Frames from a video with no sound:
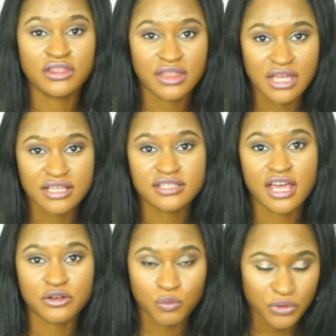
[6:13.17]
things
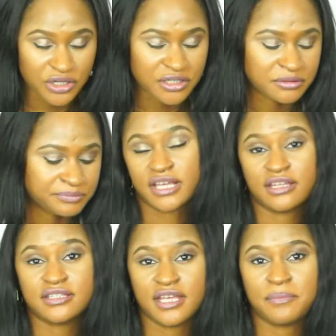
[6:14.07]
at work.
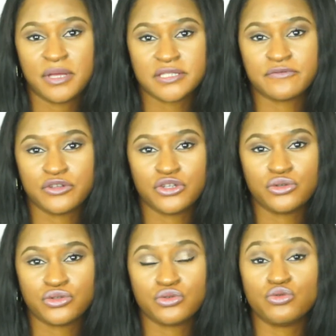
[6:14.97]
Second tip is for you
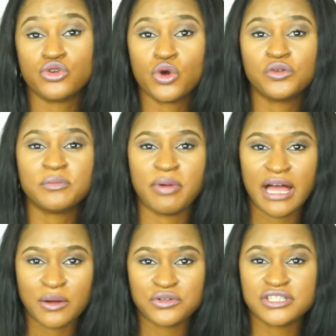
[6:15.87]
to know the
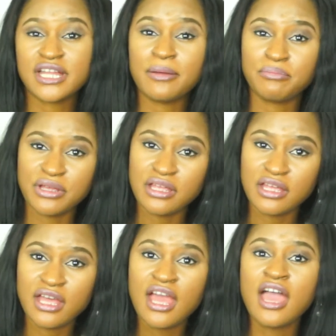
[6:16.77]
powers that
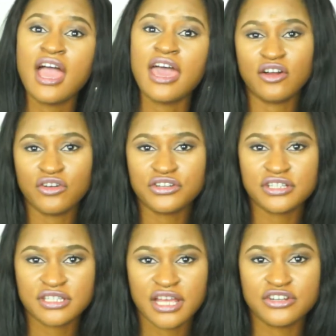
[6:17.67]
be and
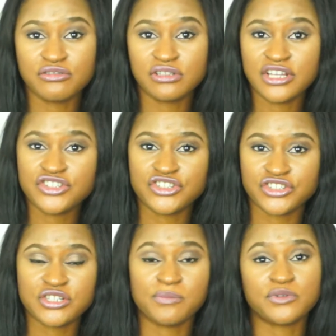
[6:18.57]
understand the
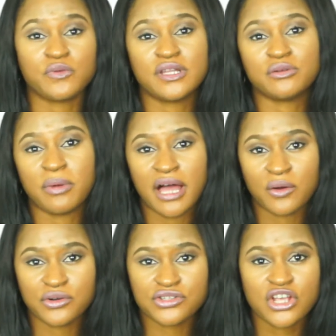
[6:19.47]
relationship between the
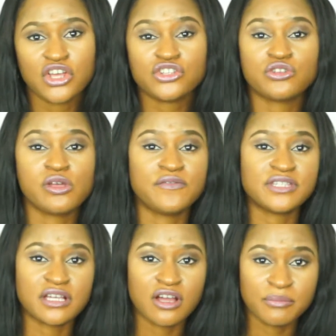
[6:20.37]
powers. So if it's
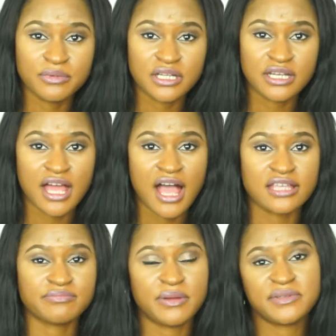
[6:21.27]
a company that
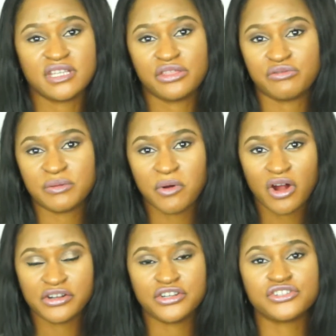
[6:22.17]
has maybe say 3
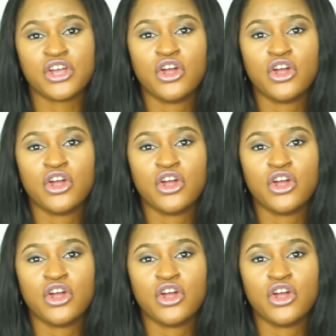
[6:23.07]
partners,